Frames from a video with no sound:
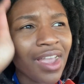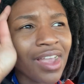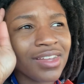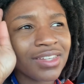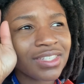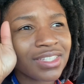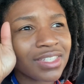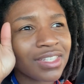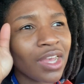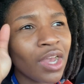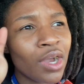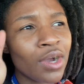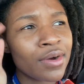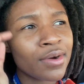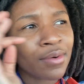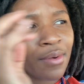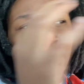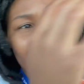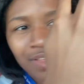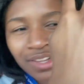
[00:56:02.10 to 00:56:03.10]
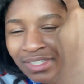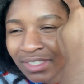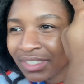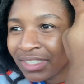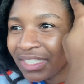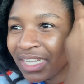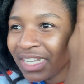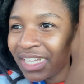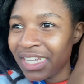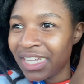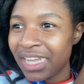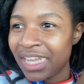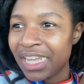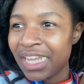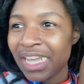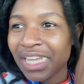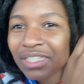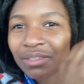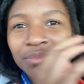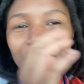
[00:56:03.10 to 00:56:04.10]
So
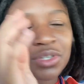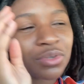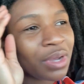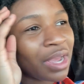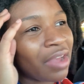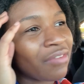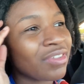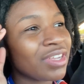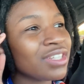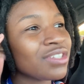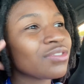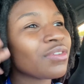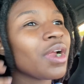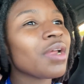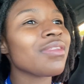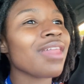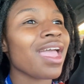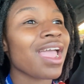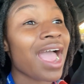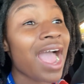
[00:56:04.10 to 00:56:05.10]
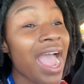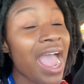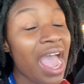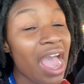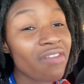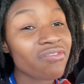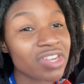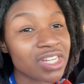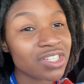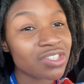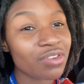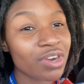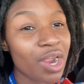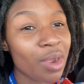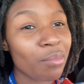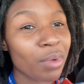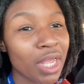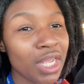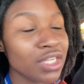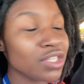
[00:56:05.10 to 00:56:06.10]
he asked me, do I have Instagram? Like, I have
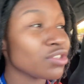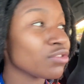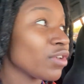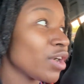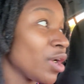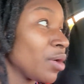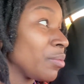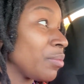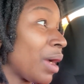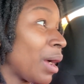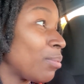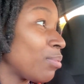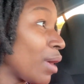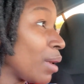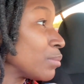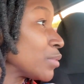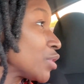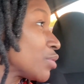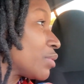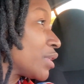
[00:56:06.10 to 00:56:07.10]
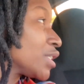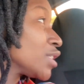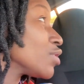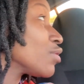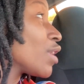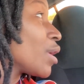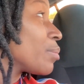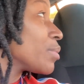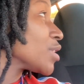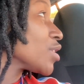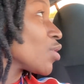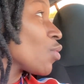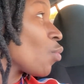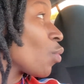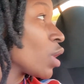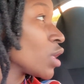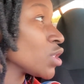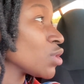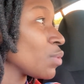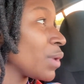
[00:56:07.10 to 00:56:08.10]
Instagram, but Instagram, I promise you, Instagram is the
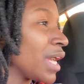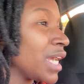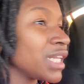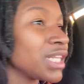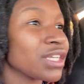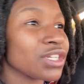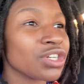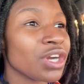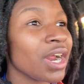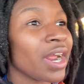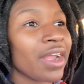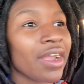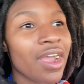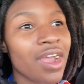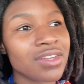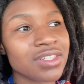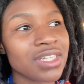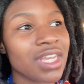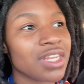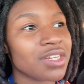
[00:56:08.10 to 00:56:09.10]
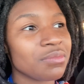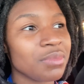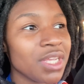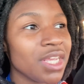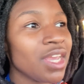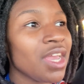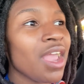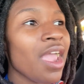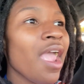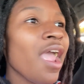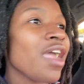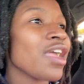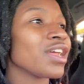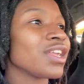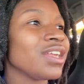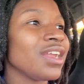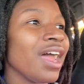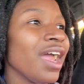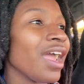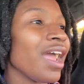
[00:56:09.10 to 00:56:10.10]
worst way to try and contact me.
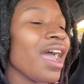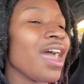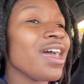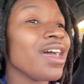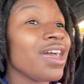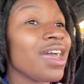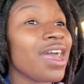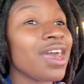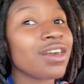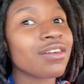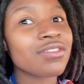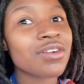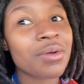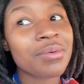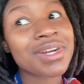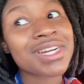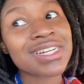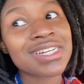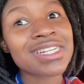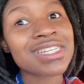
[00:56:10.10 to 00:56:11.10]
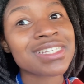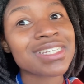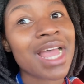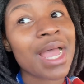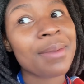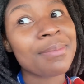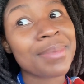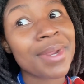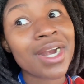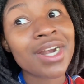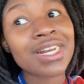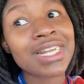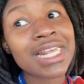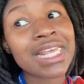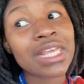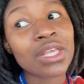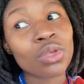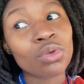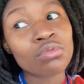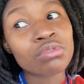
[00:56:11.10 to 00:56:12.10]
Like, I don't know what it is. I barely
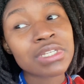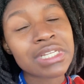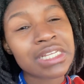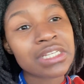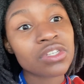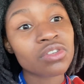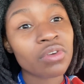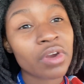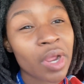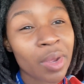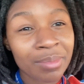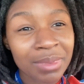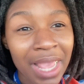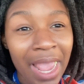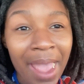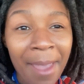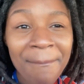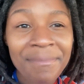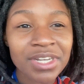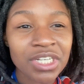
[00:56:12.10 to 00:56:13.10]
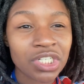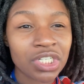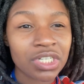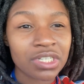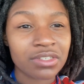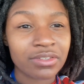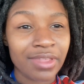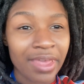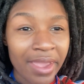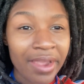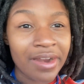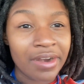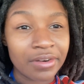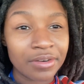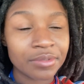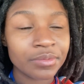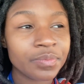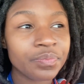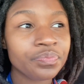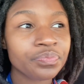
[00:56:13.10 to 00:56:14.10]
use Instagram. The app is just there.
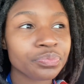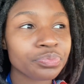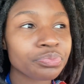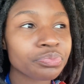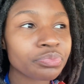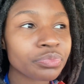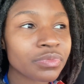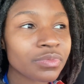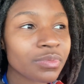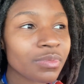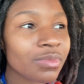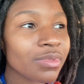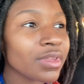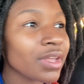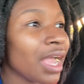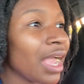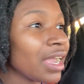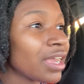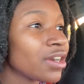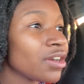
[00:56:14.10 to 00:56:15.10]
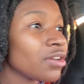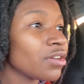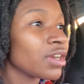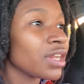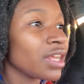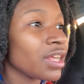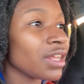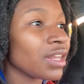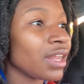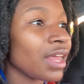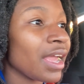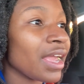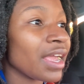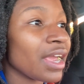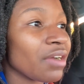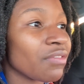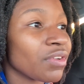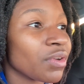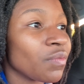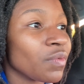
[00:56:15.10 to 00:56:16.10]
I get on it, like,
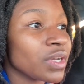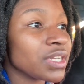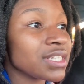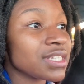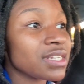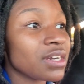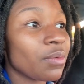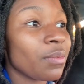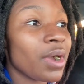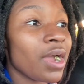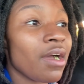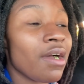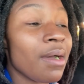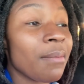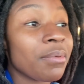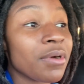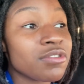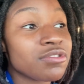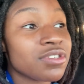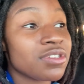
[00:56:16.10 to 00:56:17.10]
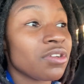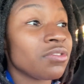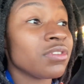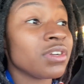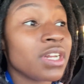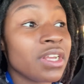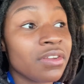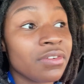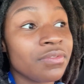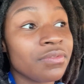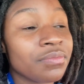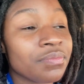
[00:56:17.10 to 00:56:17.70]
every once in a while. I post on it.